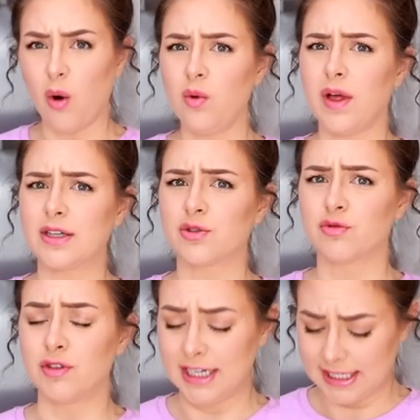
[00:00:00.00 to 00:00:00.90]
Oh, that's
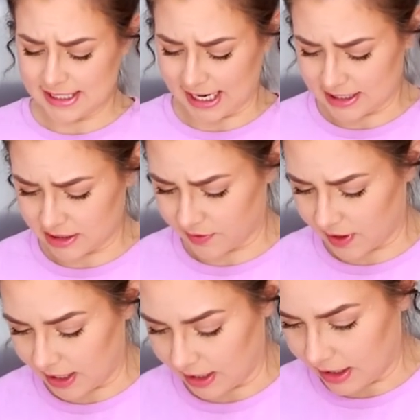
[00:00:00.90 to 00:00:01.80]
really
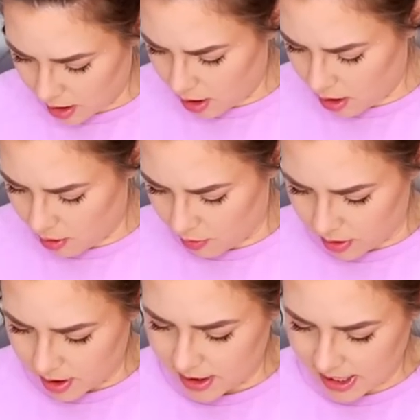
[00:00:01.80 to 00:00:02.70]
satisfying. Oh,
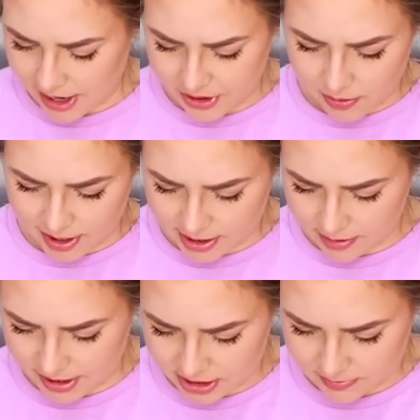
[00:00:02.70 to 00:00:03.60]
yeah, no, I can
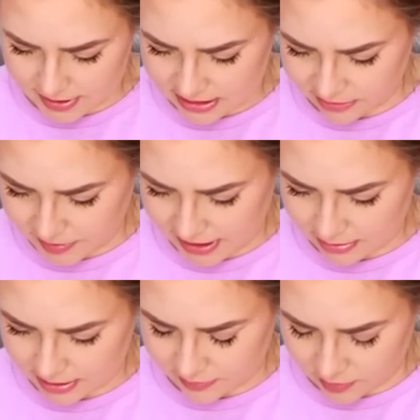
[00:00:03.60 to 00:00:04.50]
imagine myself playing with
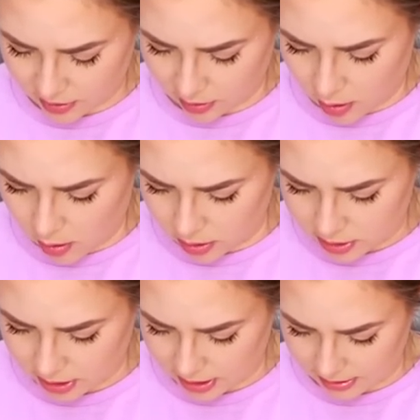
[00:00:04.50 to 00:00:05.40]
this for a long
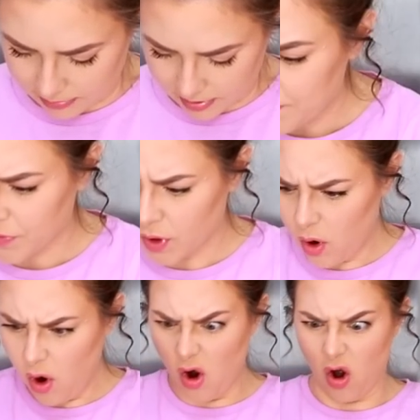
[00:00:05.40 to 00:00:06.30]
time.
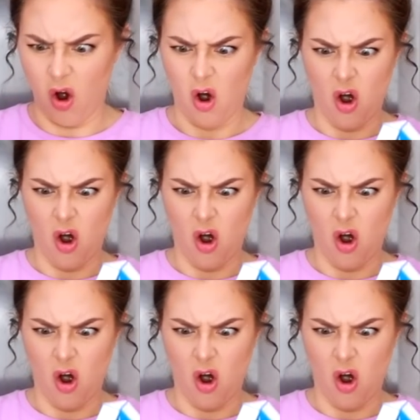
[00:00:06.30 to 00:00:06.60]
Oh!